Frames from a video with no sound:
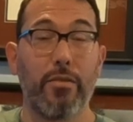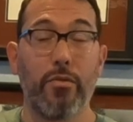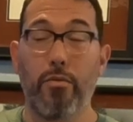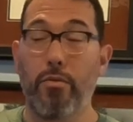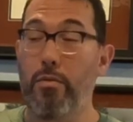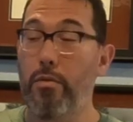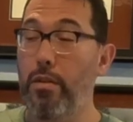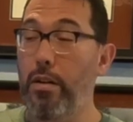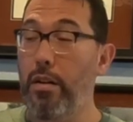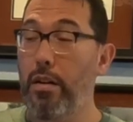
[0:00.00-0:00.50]

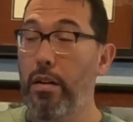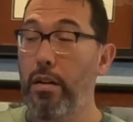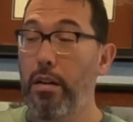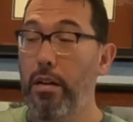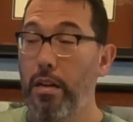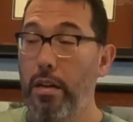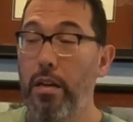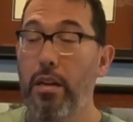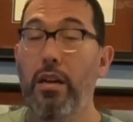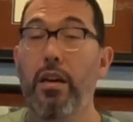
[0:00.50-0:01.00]
or
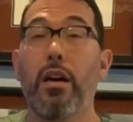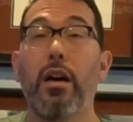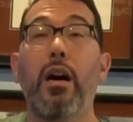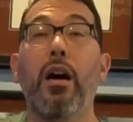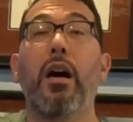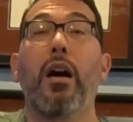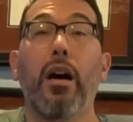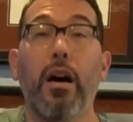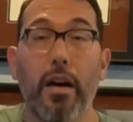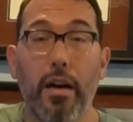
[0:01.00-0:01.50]

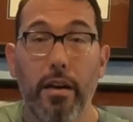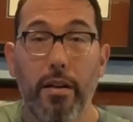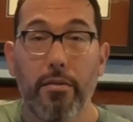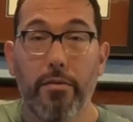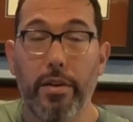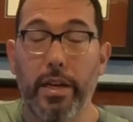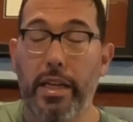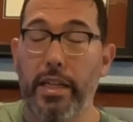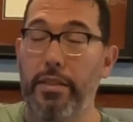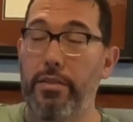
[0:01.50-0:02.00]

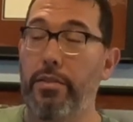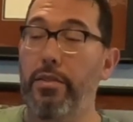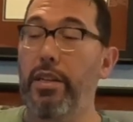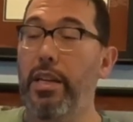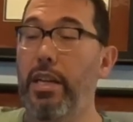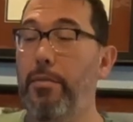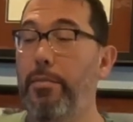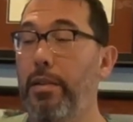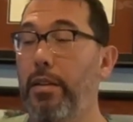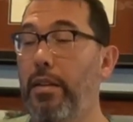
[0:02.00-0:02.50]
right? So you
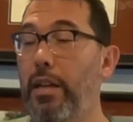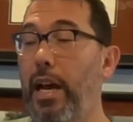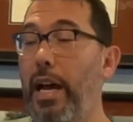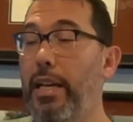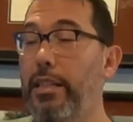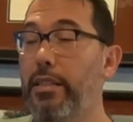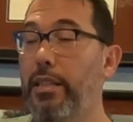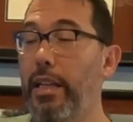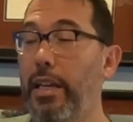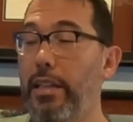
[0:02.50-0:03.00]
got to be able to
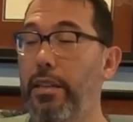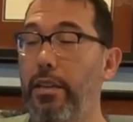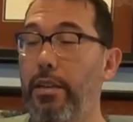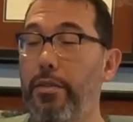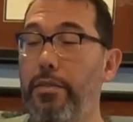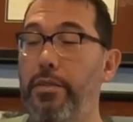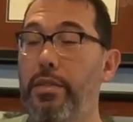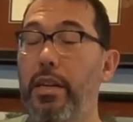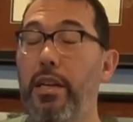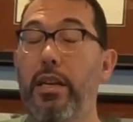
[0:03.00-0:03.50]
isolate
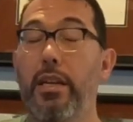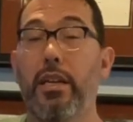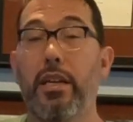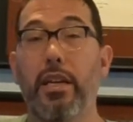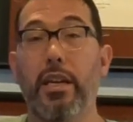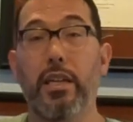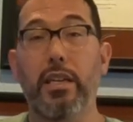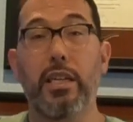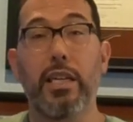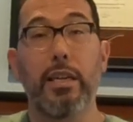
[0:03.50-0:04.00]
those
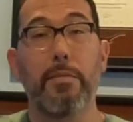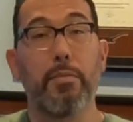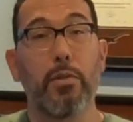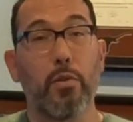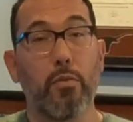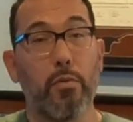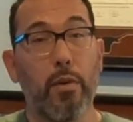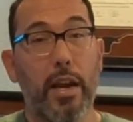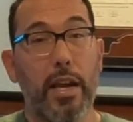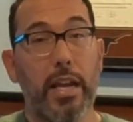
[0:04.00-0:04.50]
and keep your
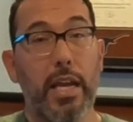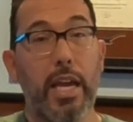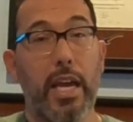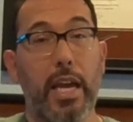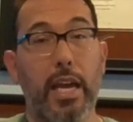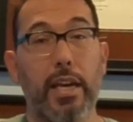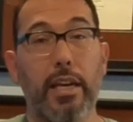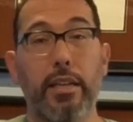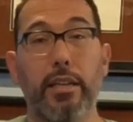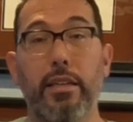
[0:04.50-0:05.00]
right
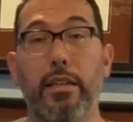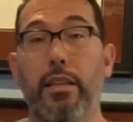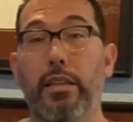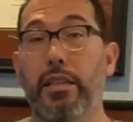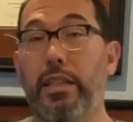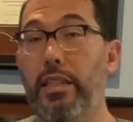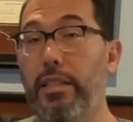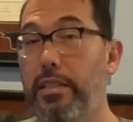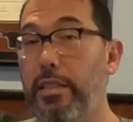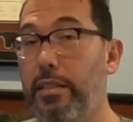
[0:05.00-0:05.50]
hand
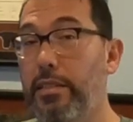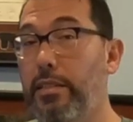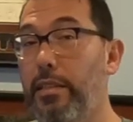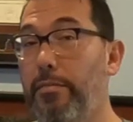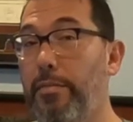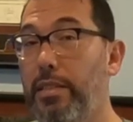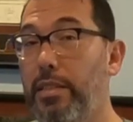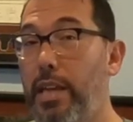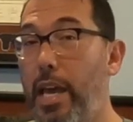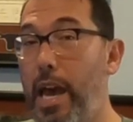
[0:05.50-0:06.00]
lead
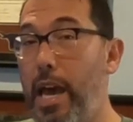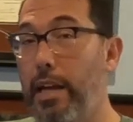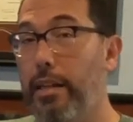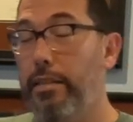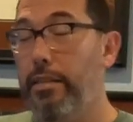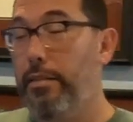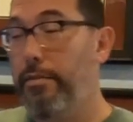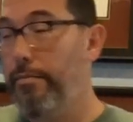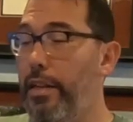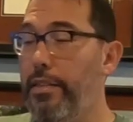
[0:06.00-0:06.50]
system
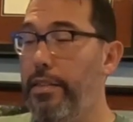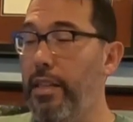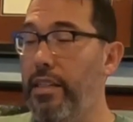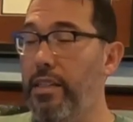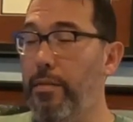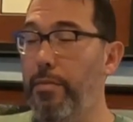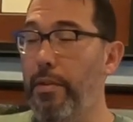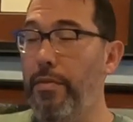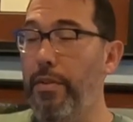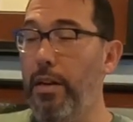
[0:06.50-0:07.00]
intact, because that's
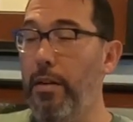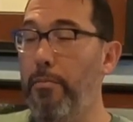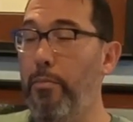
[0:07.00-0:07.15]
going to be very